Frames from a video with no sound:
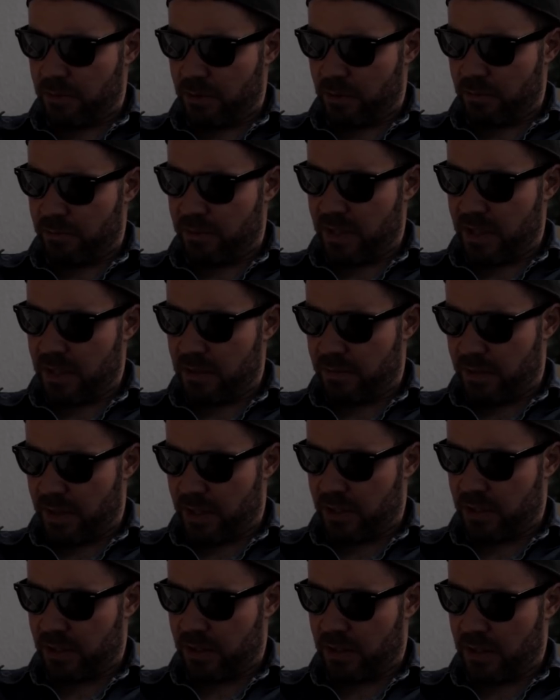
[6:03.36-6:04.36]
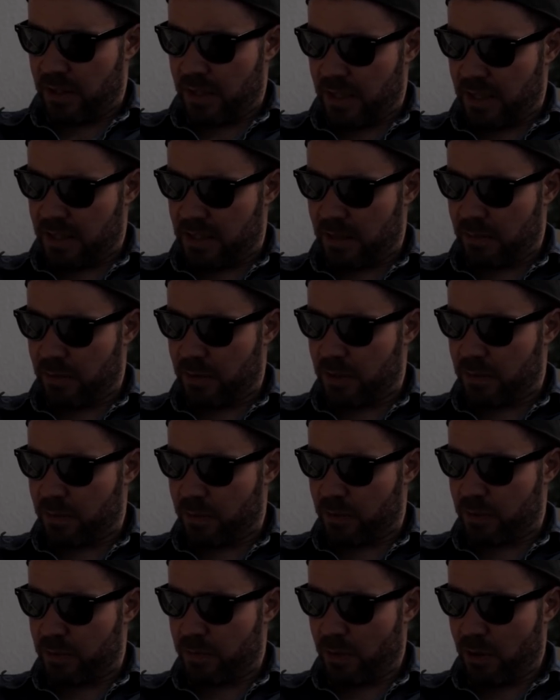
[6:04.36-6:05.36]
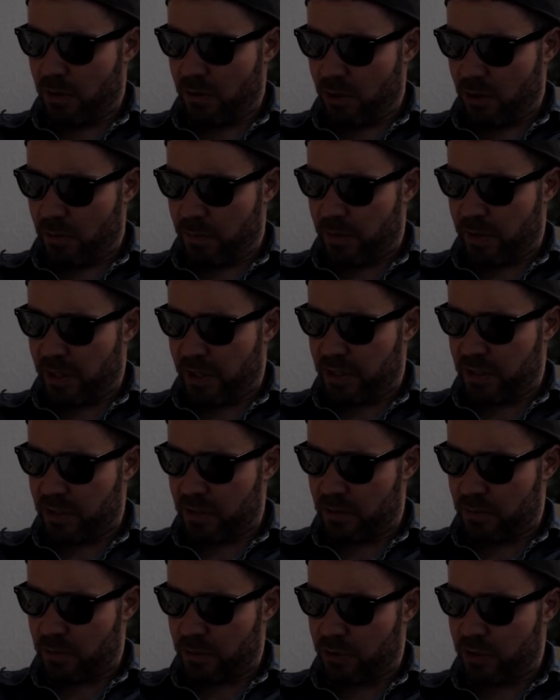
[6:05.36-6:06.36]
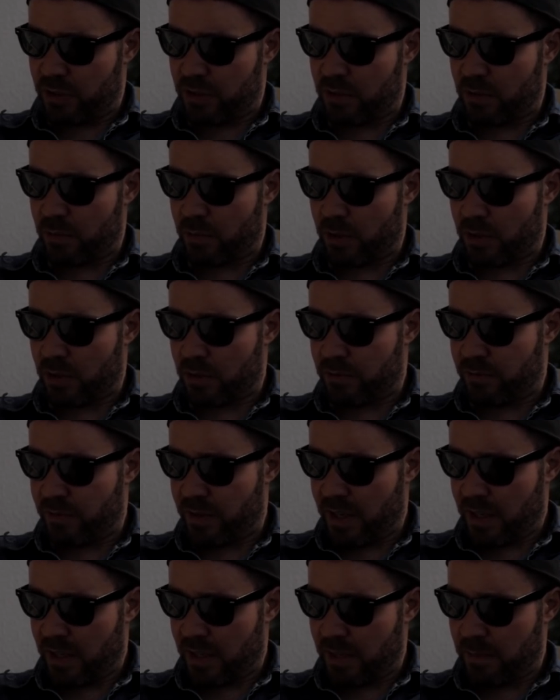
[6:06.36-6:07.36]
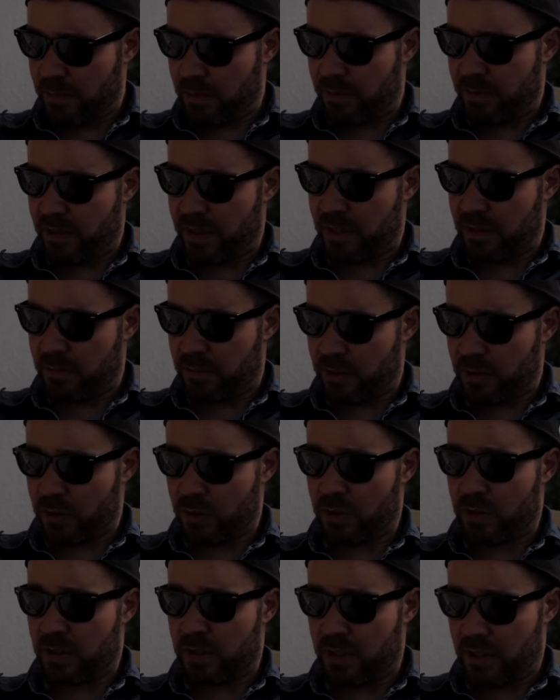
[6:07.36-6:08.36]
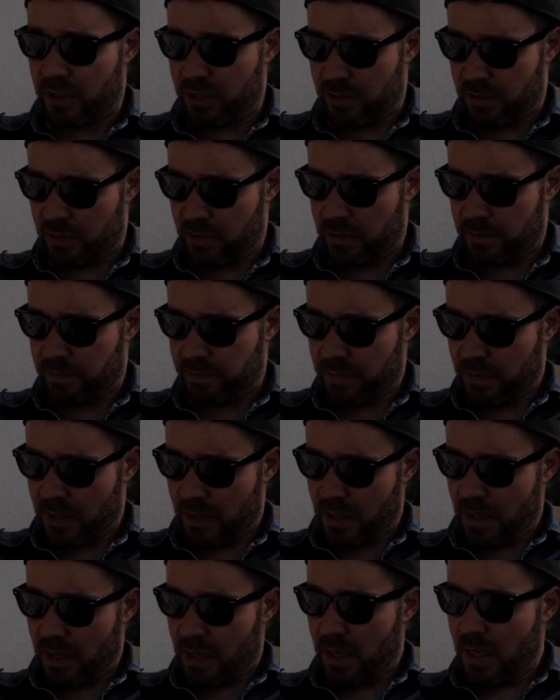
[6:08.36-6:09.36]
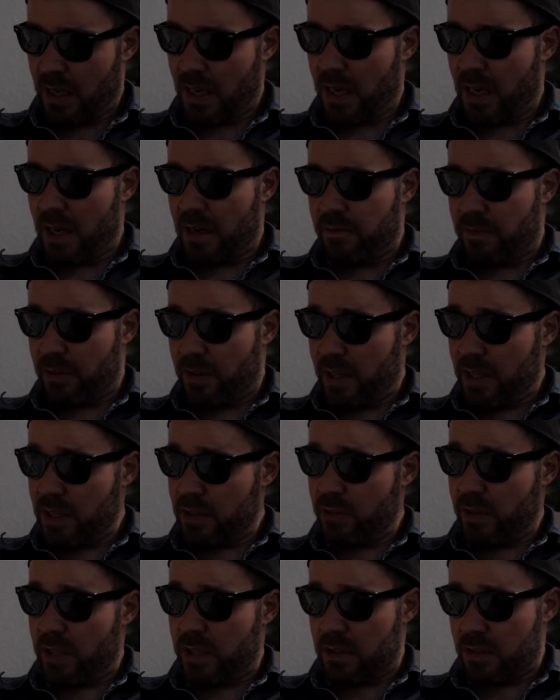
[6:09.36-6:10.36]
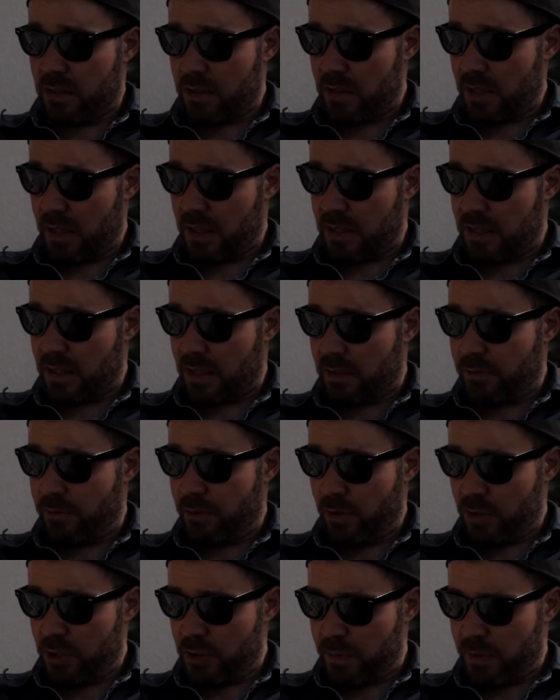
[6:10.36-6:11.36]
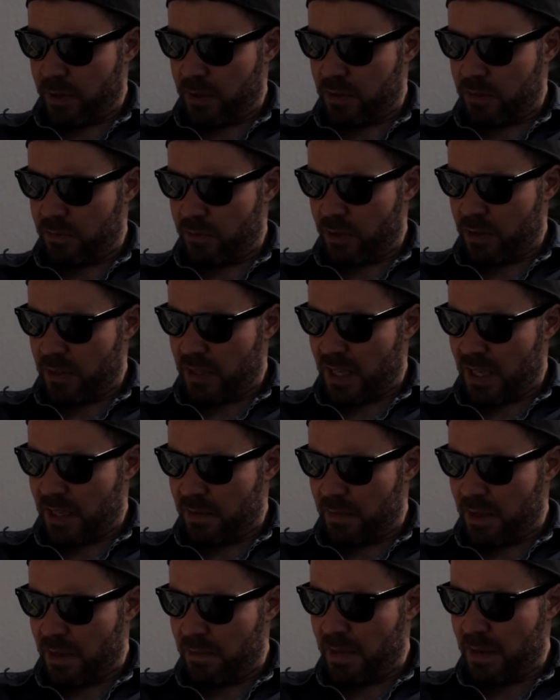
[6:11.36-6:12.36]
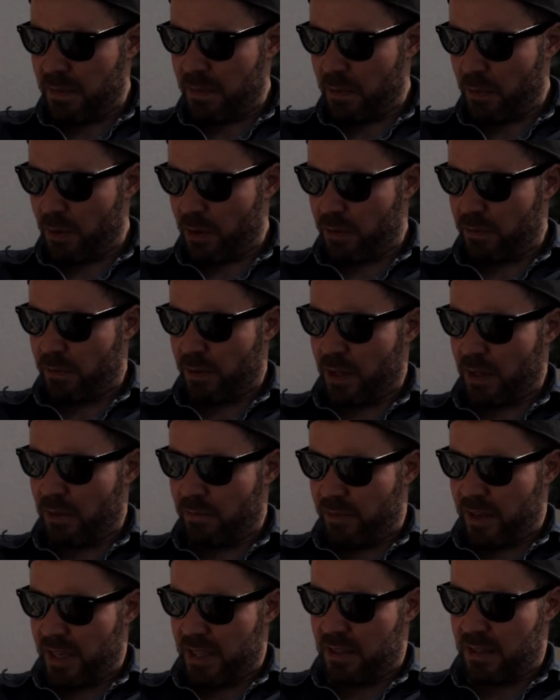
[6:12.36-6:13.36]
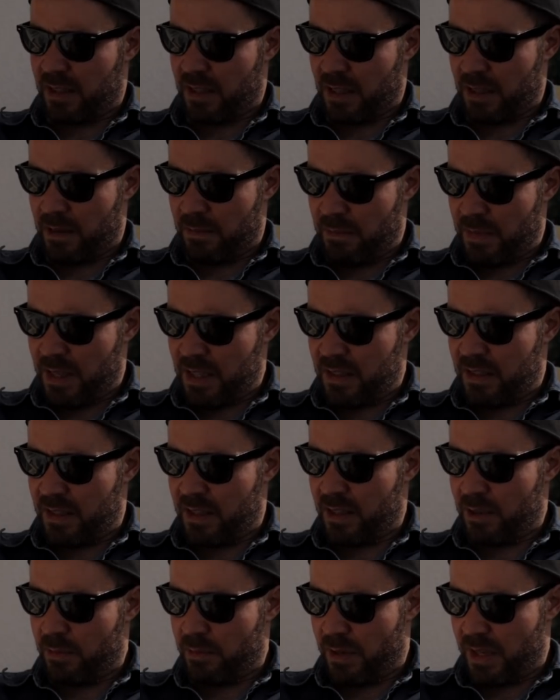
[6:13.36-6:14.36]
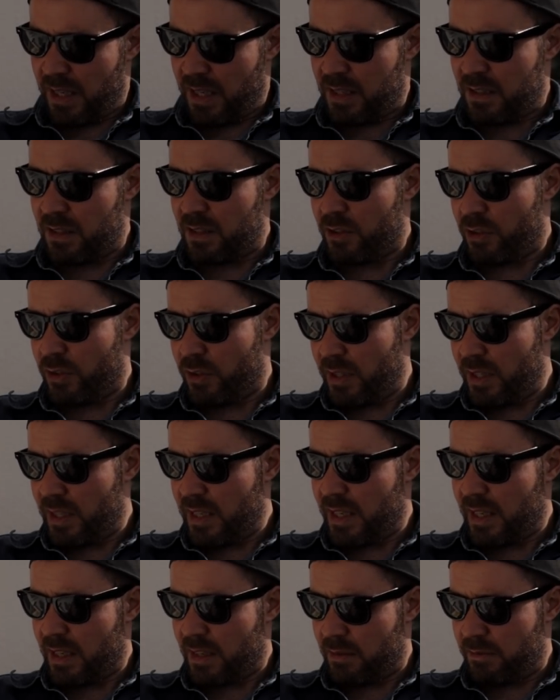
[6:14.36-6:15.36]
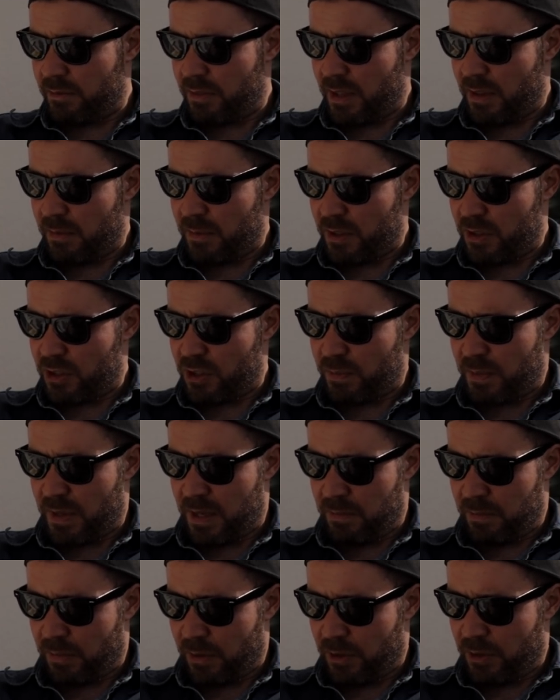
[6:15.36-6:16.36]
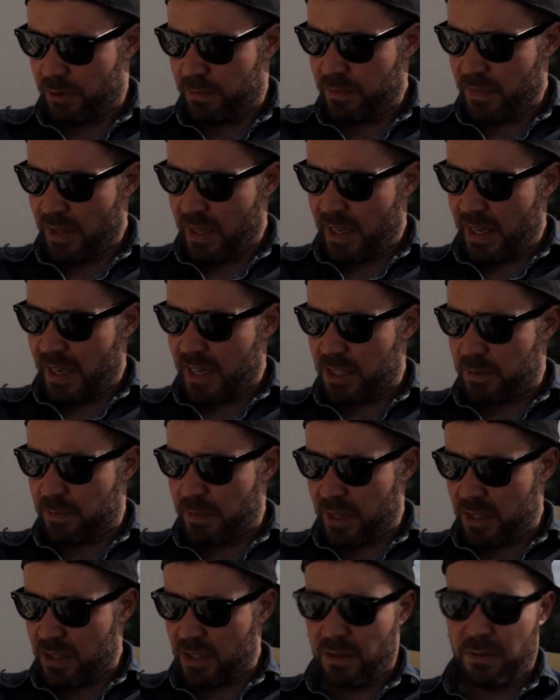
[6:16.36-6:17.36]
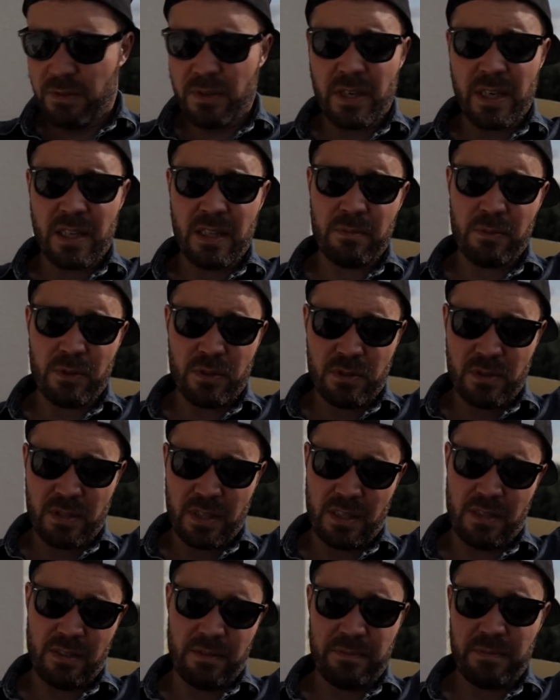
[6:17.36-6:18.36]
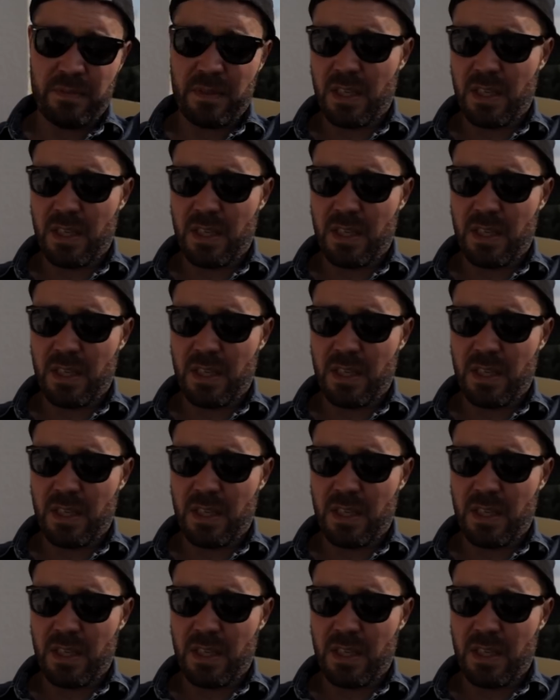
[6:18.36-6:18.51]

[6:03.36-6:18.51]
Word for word: from fast fashion, it's able to support smaller operations which treats the workers fairly and provide them with good conditions. For these reasons, and to get the full experience of raw denim, it may be worthwhile investing in a mid-tier brand, Nudie, Naked and Famous, Japan Blue, especially if you can get them on sale.